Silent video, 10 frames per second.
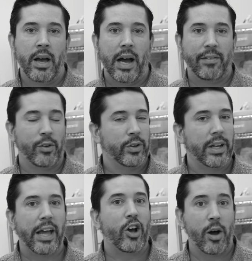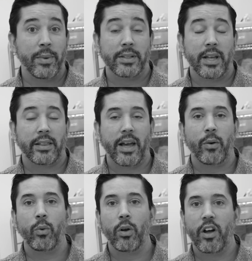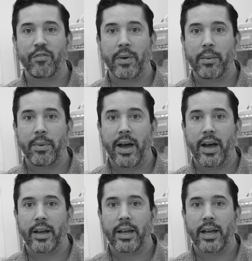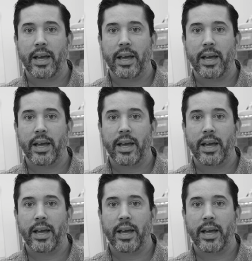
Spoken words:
I've learned to let comments like that roll off my back,